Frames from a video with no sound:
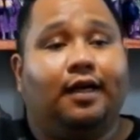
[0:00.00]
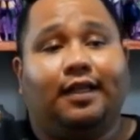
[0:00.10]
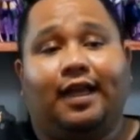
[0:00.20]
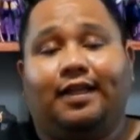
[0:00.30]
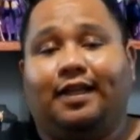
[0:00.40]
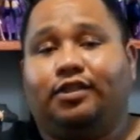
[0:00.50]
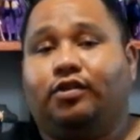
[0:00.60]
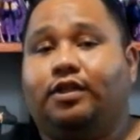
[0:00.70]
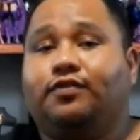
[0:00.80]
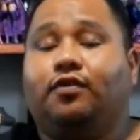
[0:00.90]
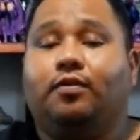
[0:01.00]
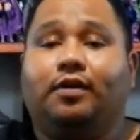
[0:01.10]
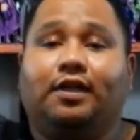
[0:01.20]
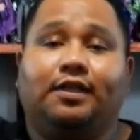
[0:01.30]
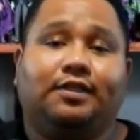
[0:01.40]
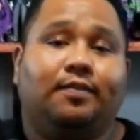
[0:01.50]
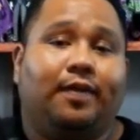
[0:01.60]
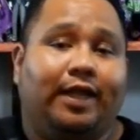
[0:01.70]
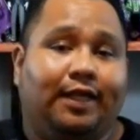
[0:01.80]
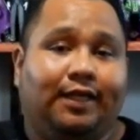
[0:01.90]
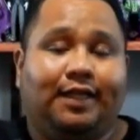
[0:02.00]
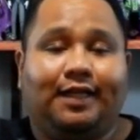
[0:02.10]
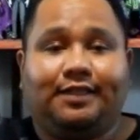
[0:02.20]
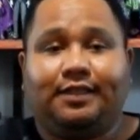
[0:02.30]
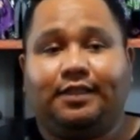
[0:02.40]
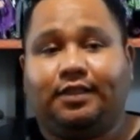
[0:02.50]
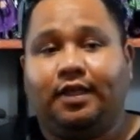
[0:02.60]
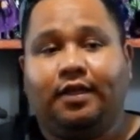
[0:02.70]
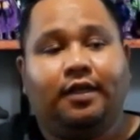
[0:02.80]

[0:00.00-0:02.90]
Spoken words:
They had like Transformer custom painting classes.